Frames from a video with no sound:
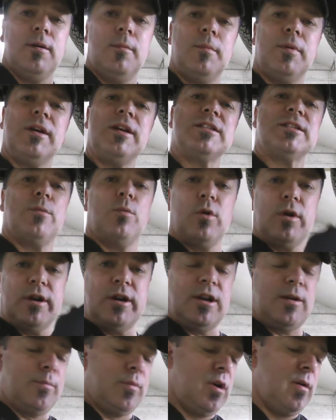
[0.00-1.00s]
because I'm
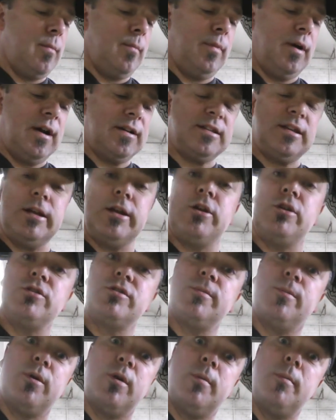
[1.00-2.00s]
working on a Berman box, I'm going to
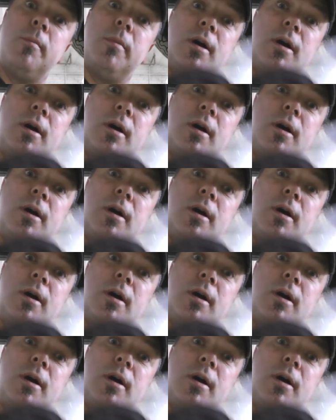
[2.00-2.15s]
use a Berman